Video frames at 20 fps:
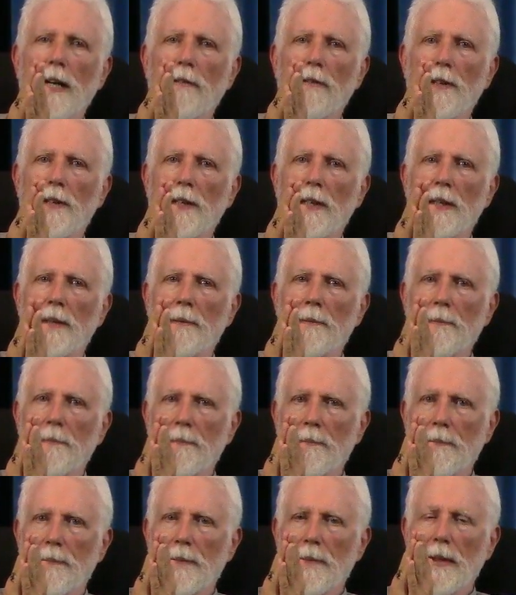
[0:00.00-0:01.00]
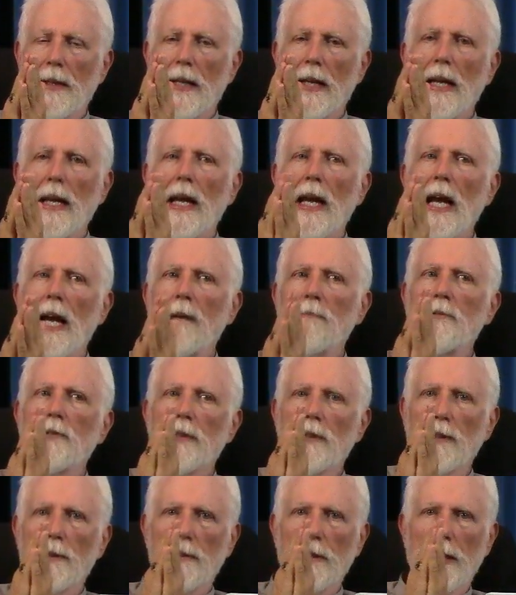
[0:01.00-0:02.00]
everything.
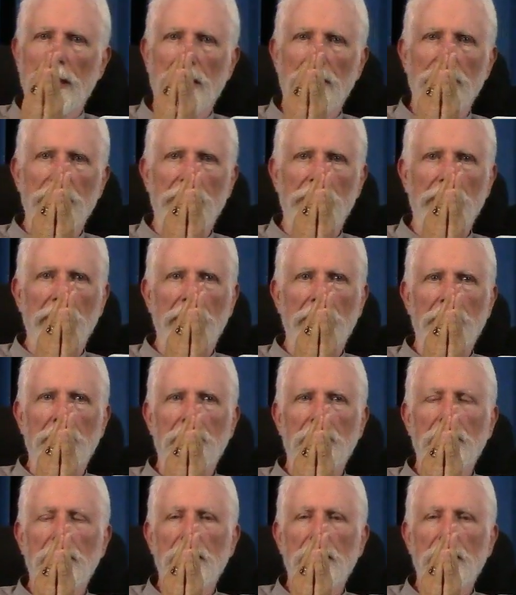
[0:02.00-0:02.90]
Absolutely everything.